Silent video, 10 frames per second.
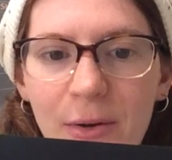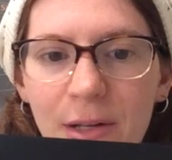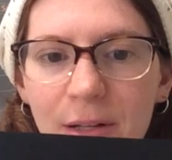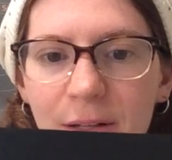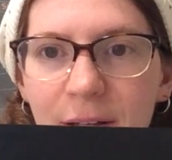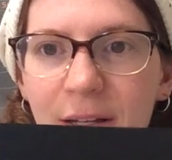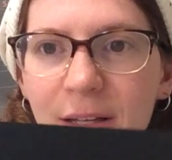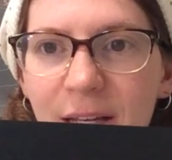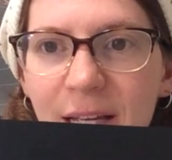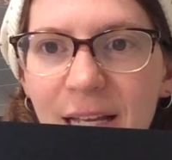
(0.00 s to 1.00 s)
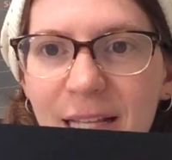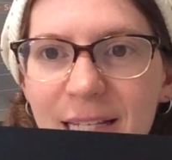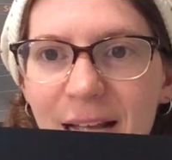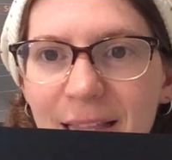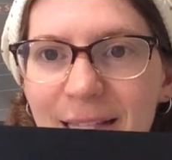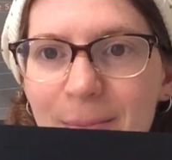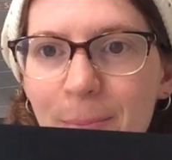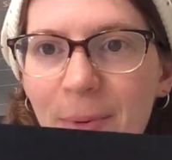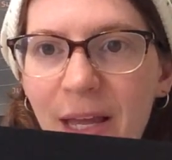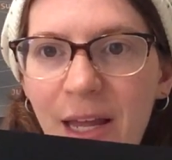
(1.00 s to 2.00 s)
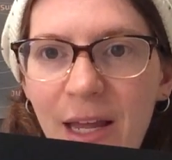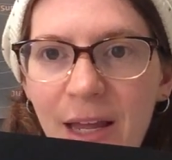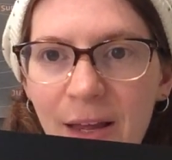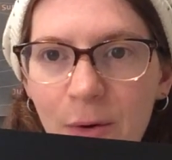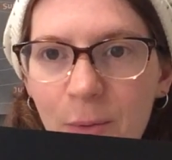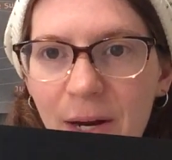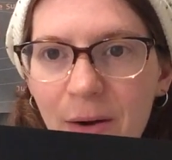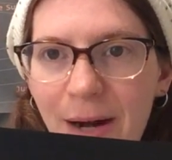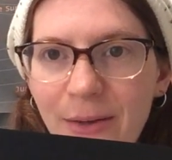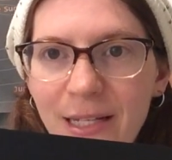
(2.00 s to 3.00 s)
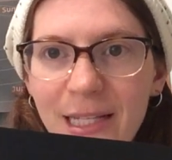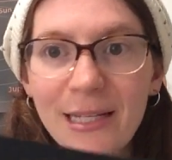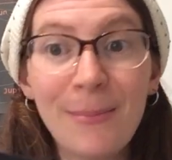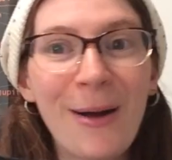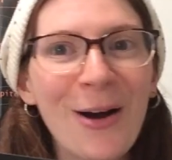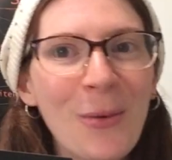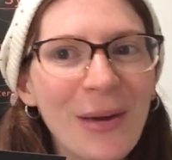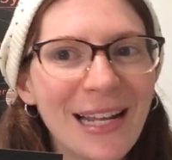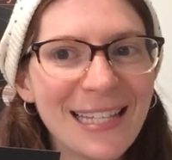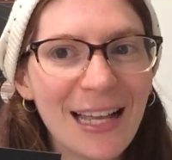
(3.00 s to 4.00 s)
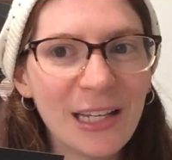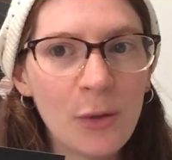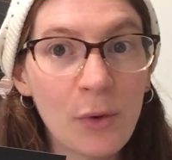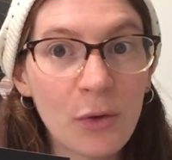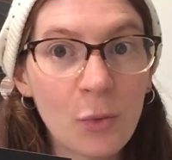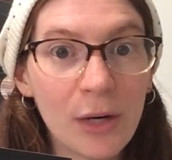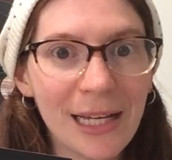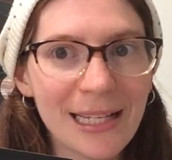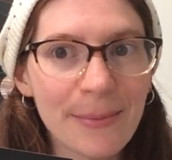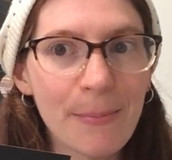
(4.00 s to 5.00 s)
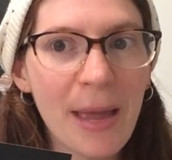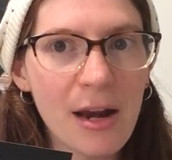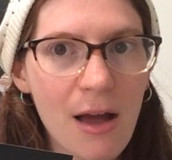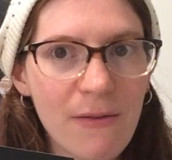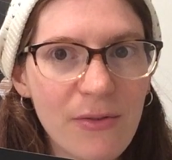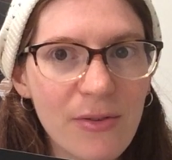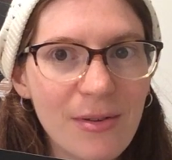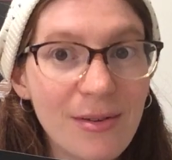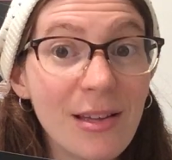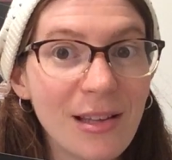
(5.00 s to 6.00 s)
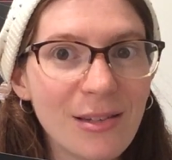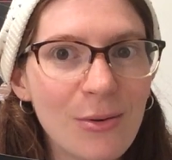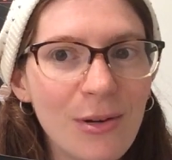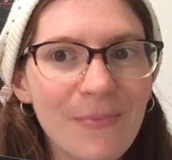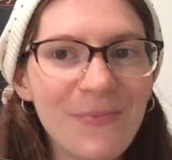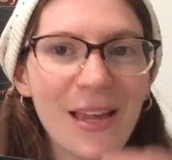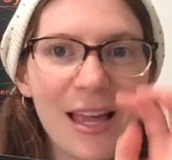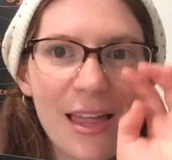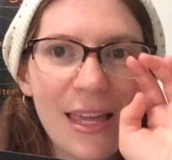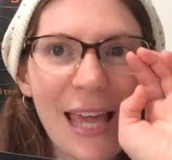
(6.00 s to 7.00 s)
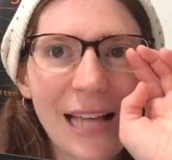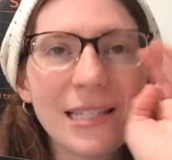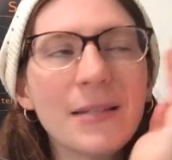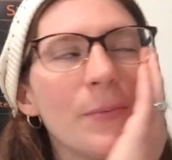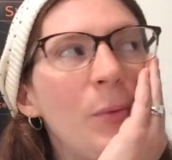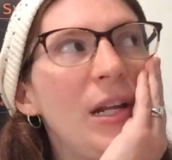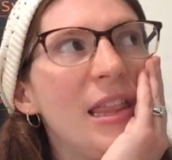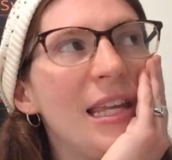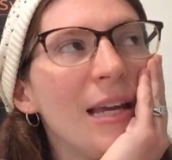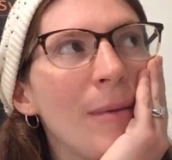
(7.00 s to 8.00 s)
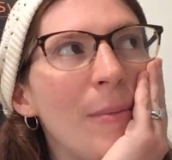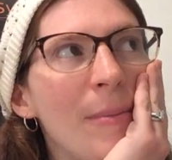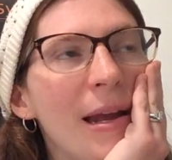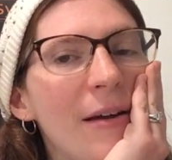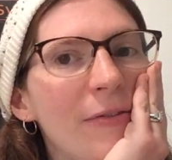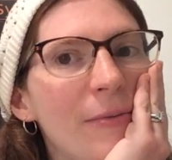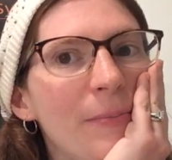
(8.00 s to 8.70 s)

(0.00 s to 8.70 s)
cool. It's got this big ring around it. Tomorrow I'm going to tell you what the ring is made of. It's cool. Guess, what do you think it might be made of?